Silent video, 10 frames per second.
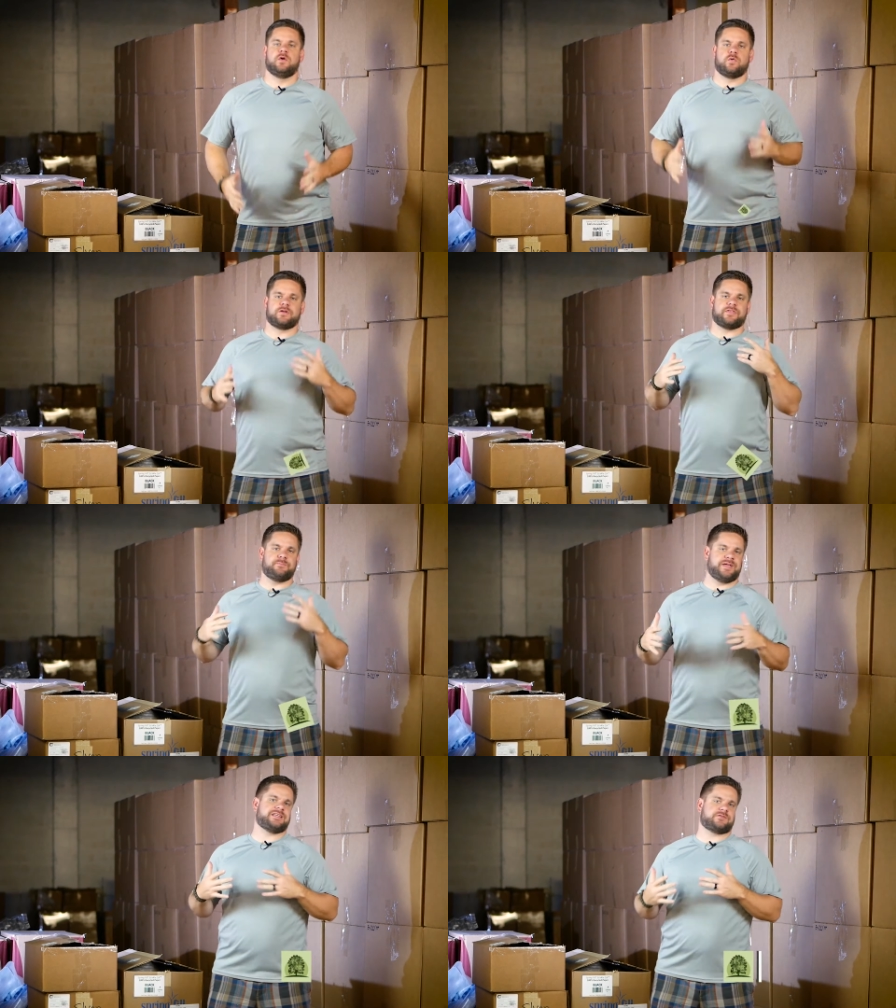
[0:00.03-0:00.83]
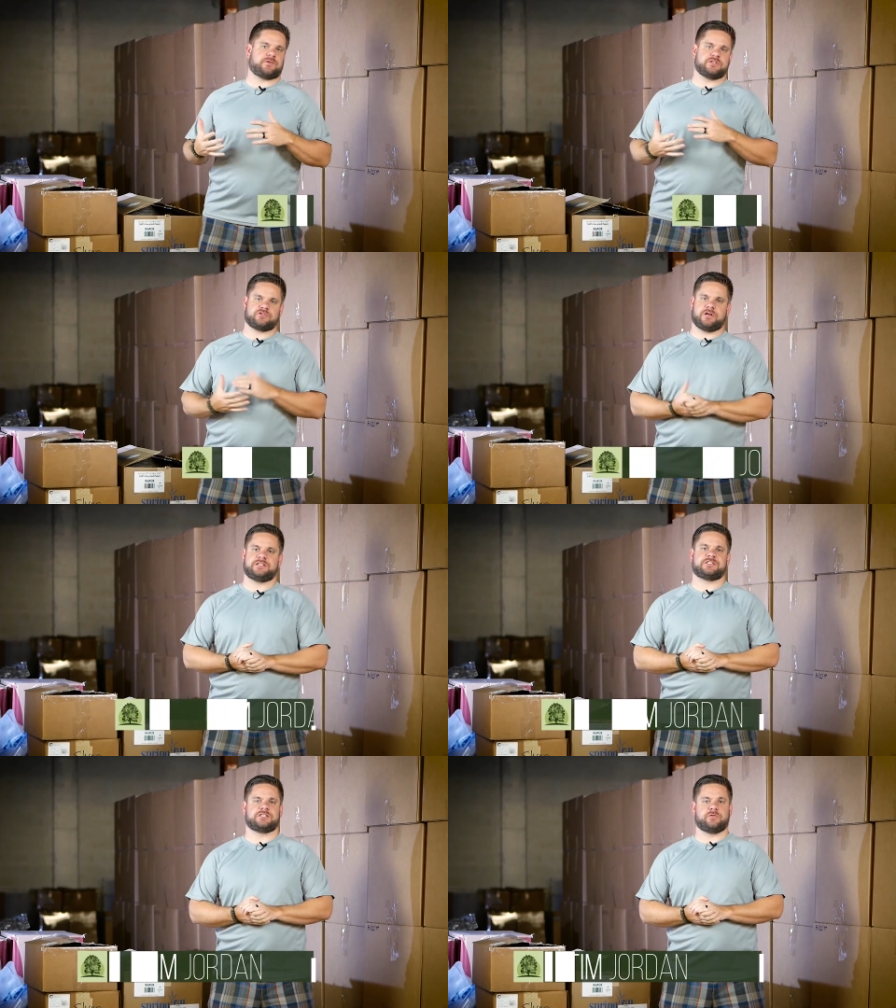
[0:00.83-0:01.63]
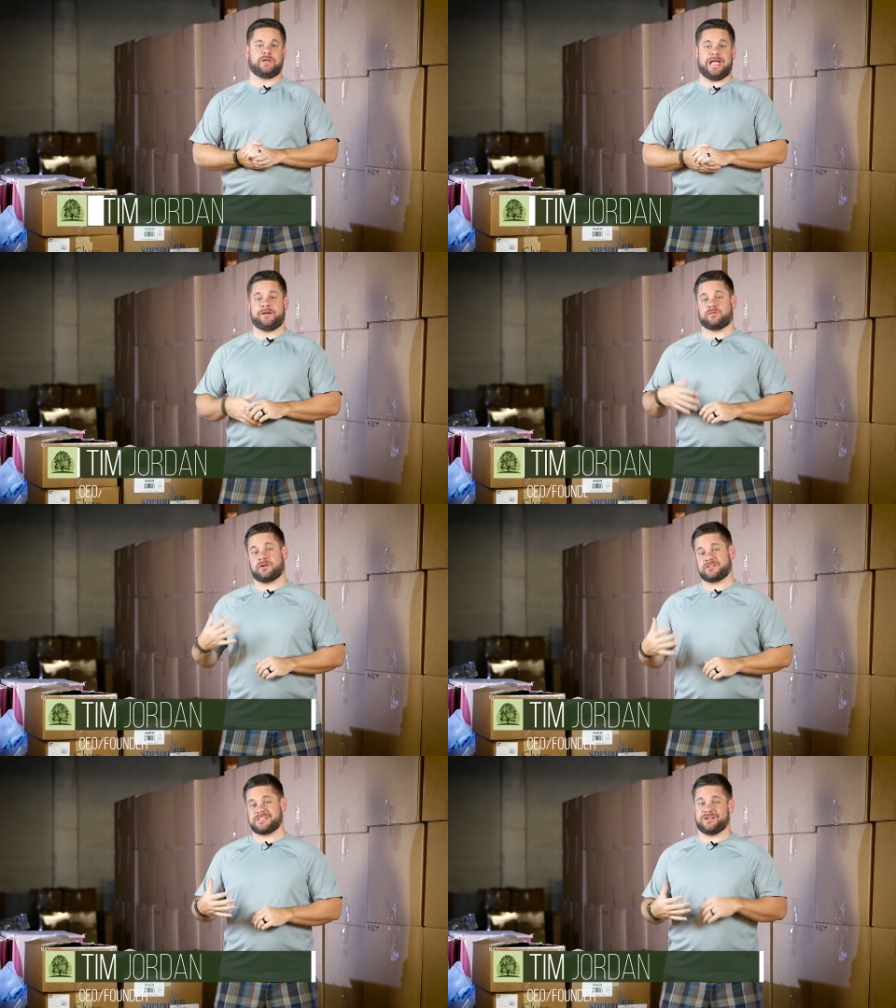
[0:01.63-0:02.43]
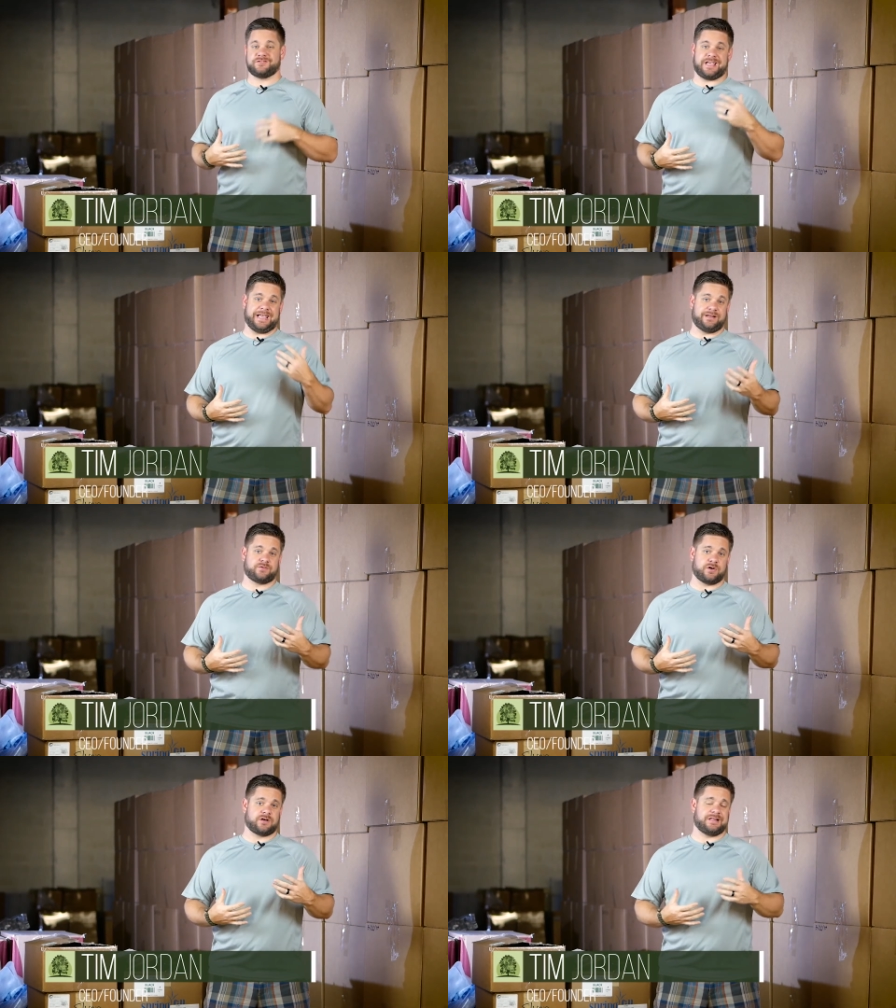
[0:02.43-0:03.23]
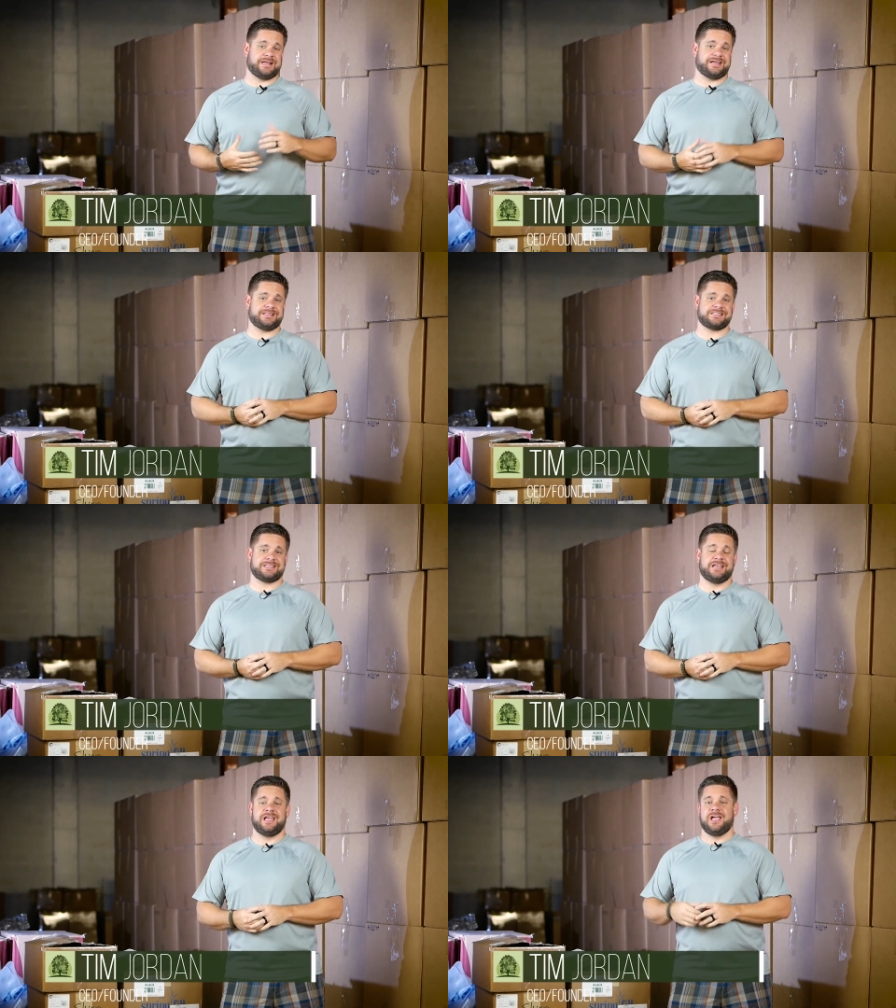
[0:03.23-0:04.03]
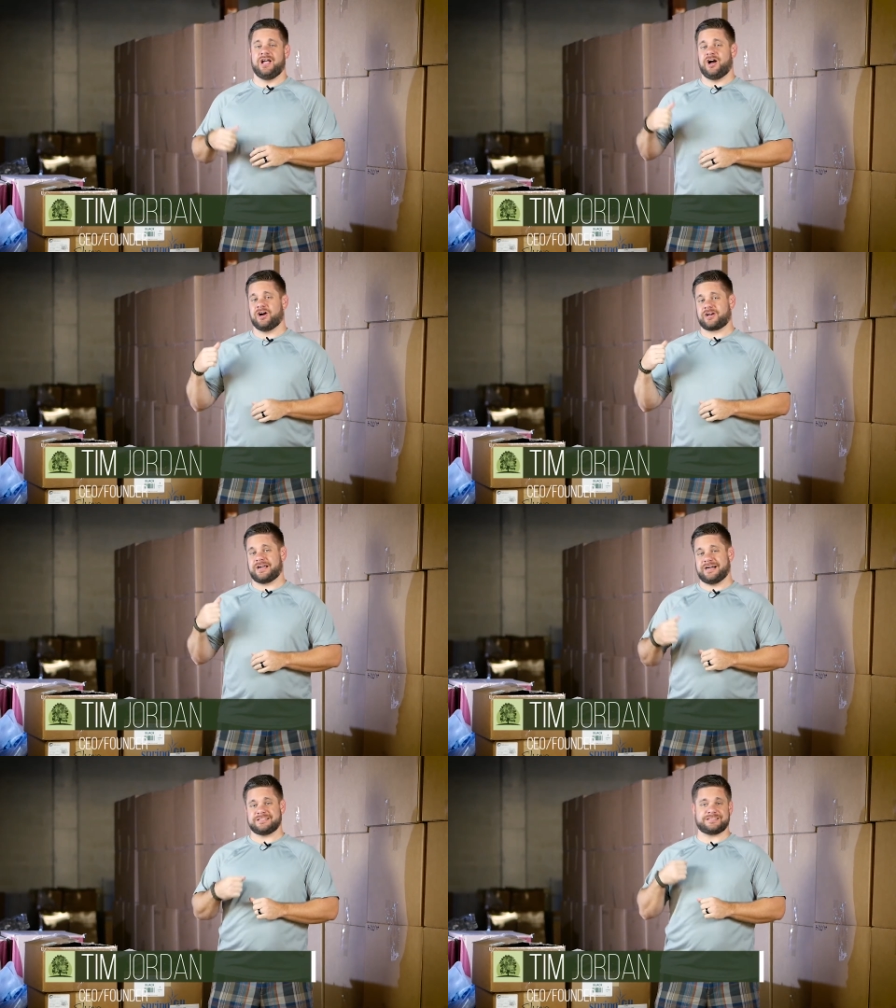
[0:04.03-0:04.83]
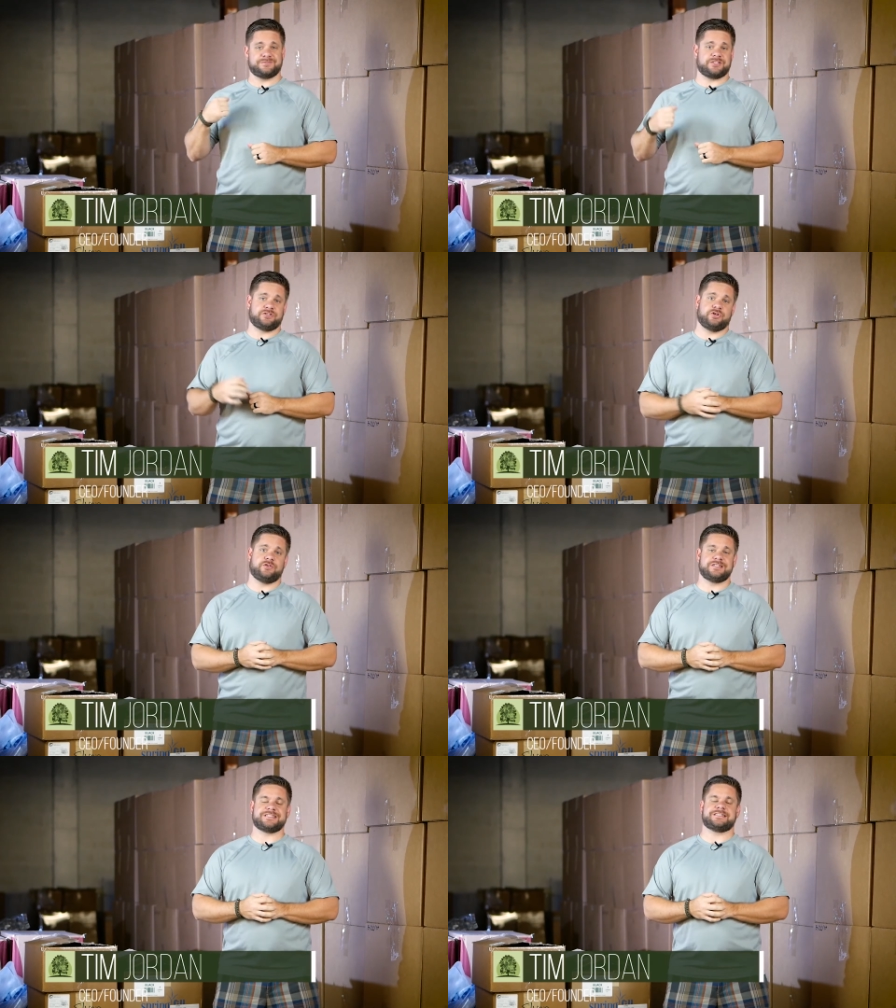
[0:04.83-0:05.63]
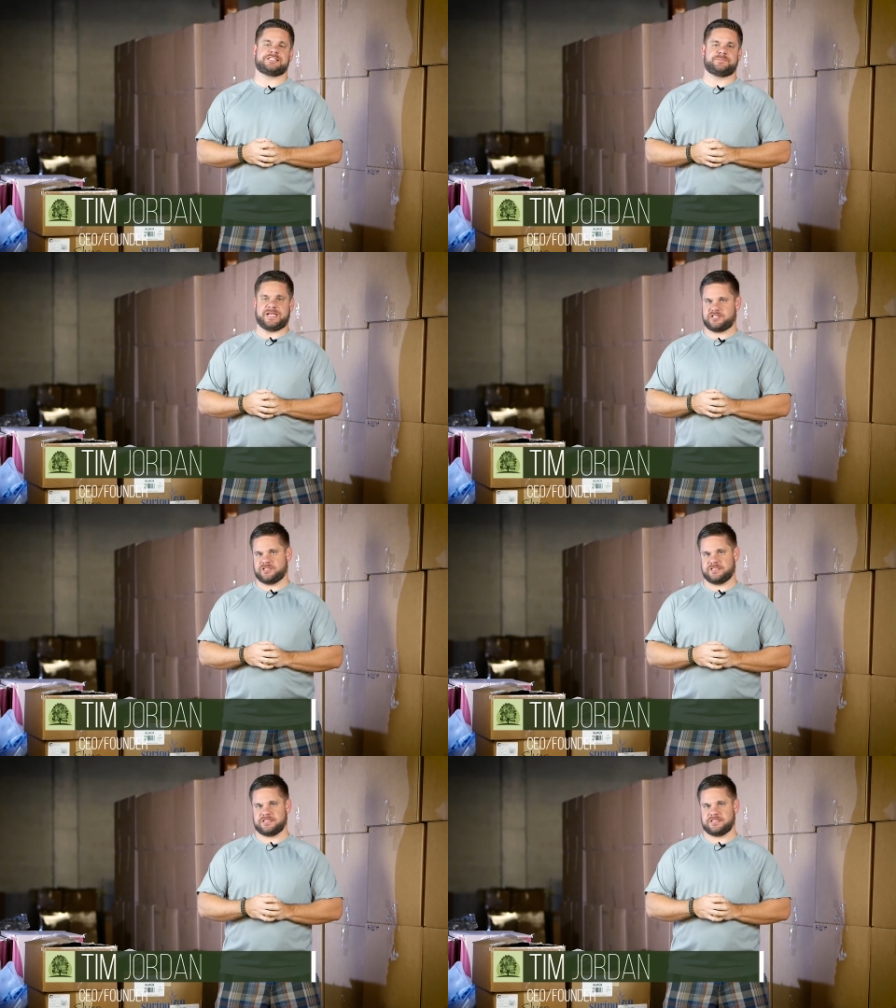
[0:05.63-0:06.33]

One of the biggest frustrations that we have for ourselves and for our clients are customs and duties inspections.